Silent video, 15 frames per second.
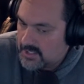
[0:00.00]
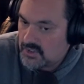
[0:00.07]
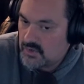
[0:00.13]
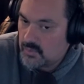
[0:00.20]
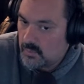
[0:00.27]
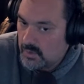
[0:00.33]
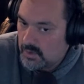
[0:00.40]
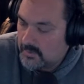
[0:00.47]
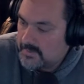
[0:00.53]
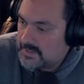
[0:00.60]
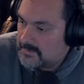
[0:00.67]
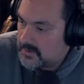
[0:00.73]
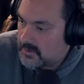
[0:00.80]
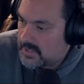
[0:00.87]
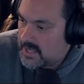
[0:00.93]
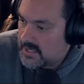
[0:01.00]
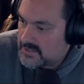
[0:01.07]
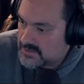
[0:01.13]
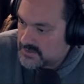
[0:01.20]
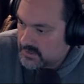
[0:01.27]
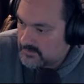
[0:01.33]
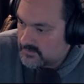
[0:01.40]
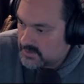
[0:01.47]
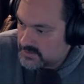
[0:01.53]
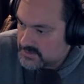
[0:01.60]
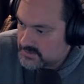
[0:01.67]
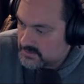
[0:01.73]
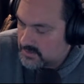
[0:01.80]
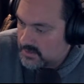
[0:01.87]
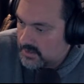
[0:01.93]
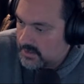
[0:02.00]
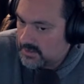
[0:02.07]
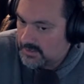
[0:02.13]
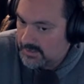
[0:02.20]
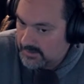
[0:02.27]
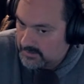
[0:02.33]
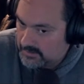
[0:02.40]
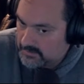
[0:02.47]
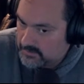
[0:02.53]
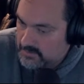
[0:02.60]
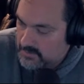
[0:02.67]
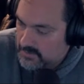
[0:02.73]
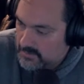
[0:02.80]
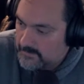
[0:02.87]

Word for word: you will be put out of service. Again,